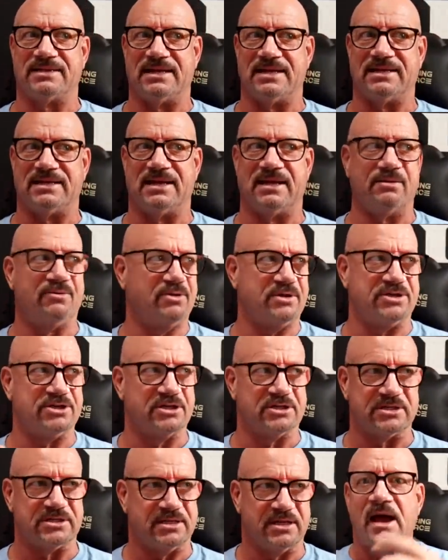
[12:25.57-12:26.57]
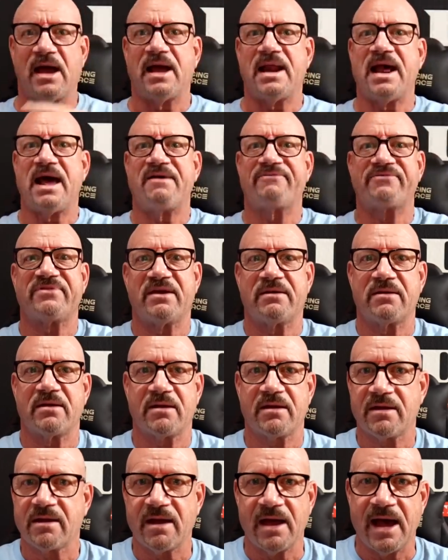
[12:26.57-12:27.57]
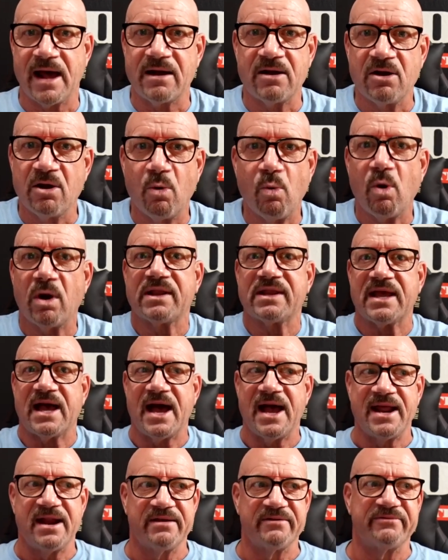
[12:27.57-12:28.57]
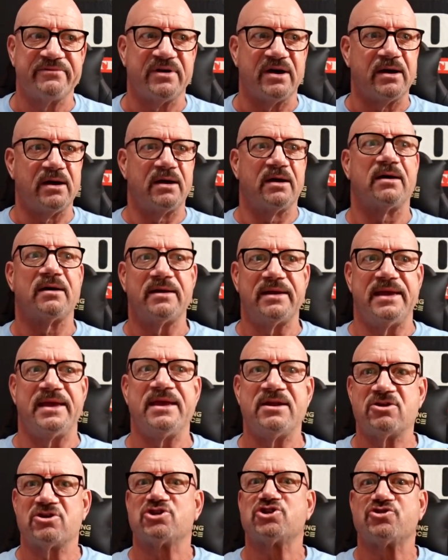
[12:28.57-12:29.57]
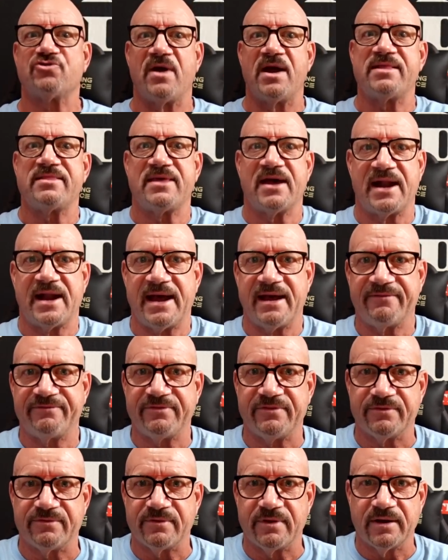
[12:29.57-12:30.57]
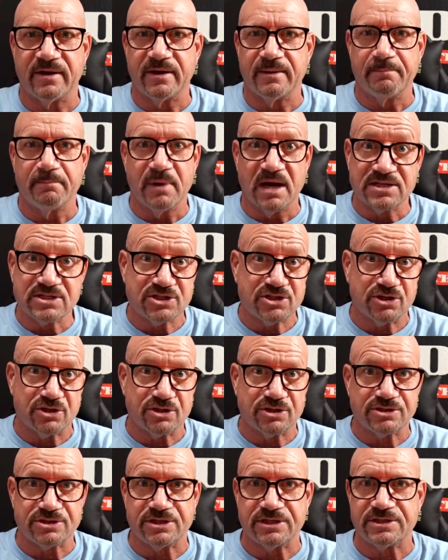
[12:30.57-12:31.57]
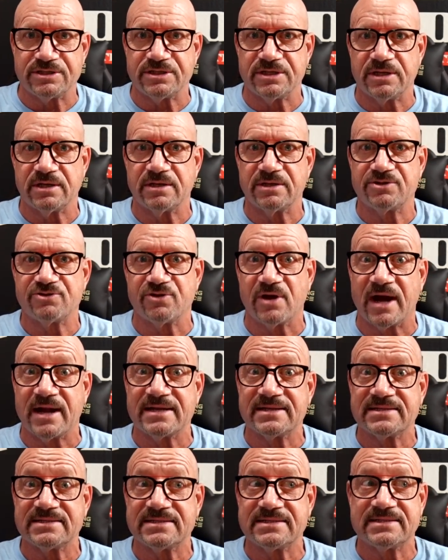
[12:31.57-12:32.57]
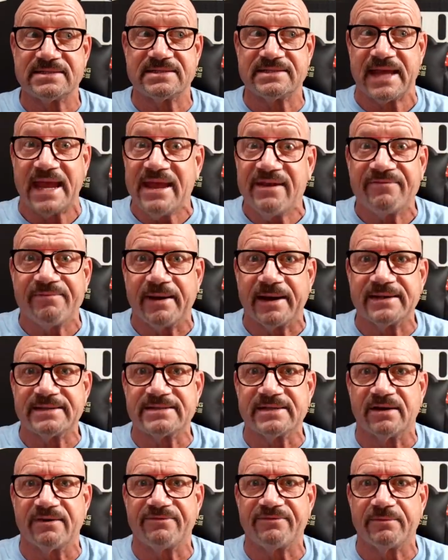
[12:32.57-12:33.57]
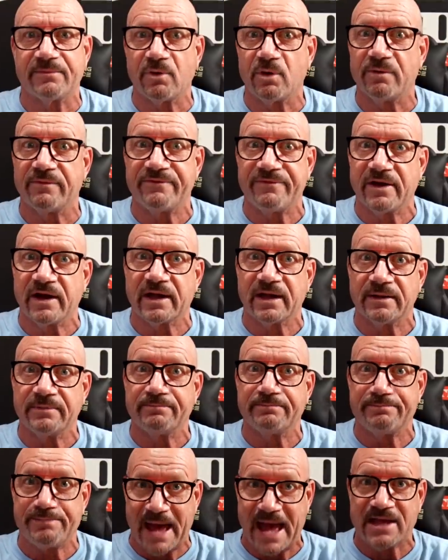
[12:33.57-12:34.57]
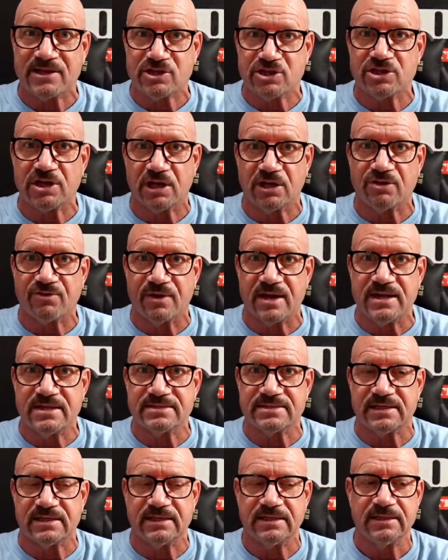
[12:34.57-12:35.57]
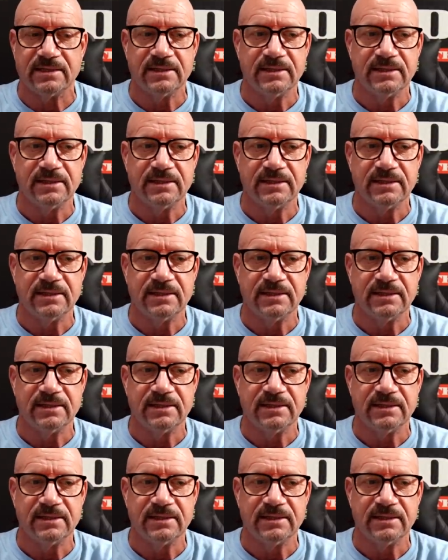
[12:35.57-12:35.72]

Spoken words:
It would just, I'd have to, I don't know what kind of inner strength I'd have to muster to try to save myself from going fucking batshit crazy.